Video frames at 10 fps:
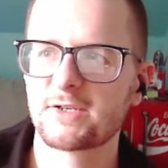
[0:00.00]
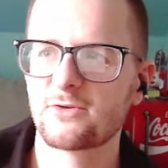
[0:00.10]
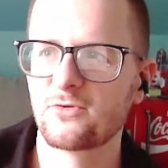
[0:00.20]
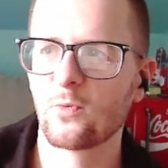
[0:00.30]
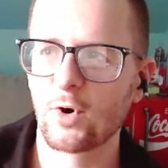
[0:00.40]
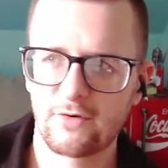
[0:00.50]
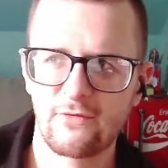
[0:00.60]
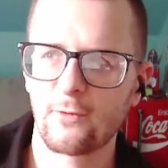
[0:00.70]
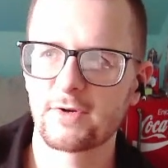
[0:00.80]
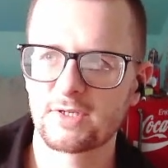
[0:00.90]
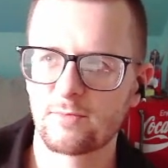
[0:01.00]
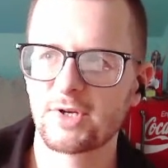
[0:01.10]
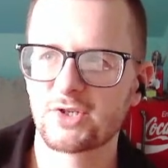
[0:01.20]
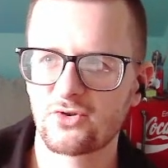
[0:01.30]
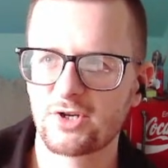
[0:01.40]
who'd worked for his
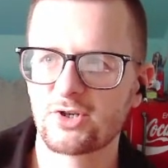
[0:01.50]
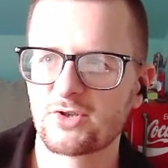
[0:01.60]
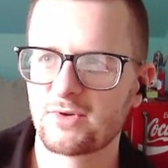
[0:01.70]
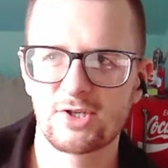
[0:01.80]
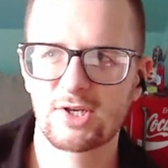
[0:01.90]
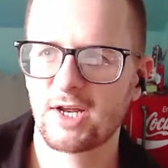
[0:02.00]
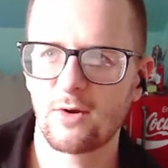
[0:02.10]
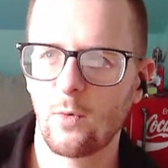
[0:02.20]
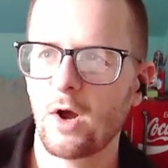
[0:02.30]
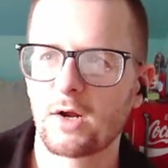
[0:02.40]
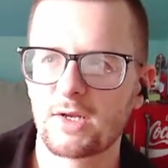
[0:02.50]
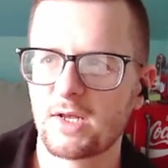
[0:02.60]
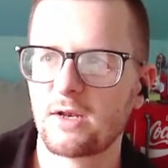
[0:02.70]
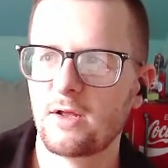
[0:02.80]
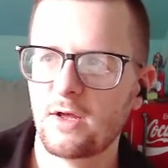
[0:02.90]
administration. So he just kind of walked in.